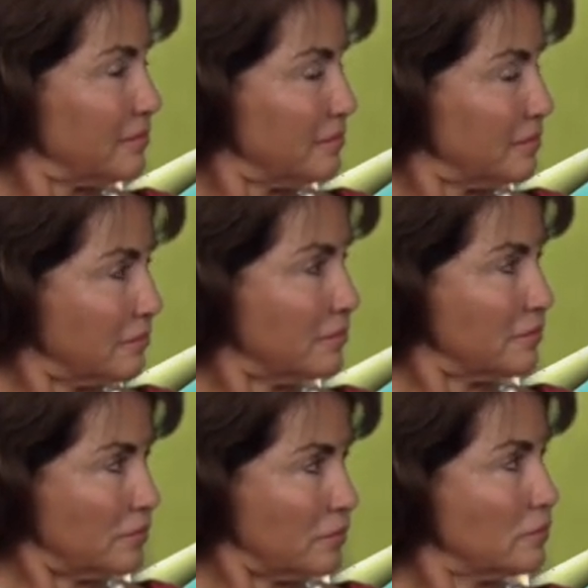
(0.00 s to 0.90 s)

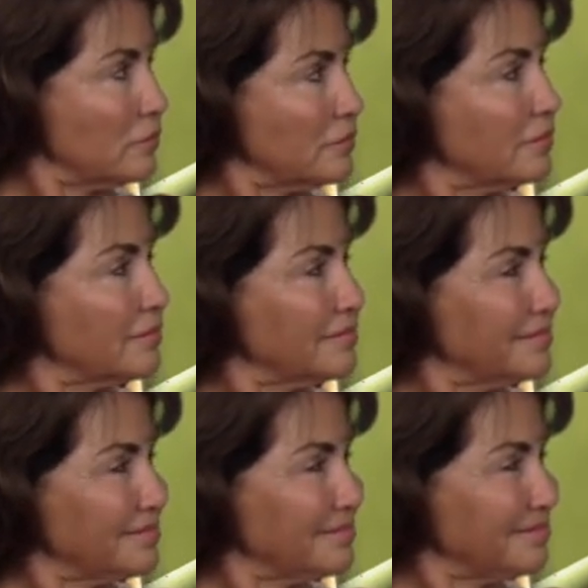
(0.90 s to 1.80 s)

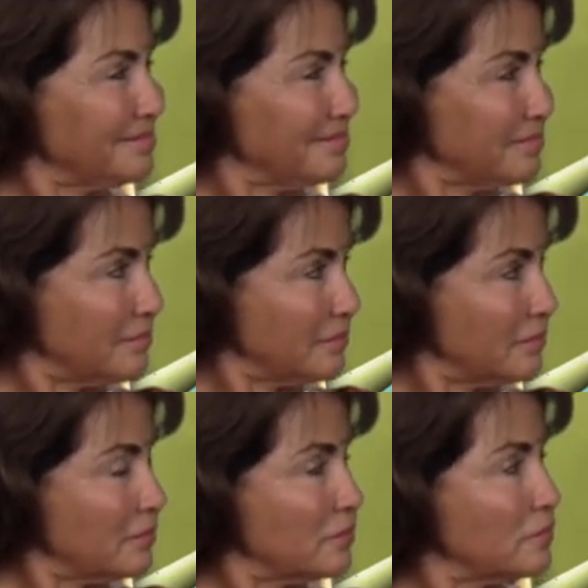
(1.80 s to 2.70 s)

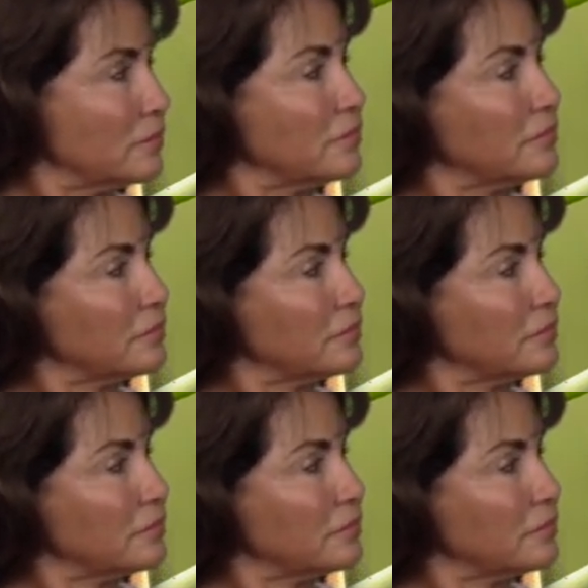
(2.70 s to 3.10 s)
(not speaking)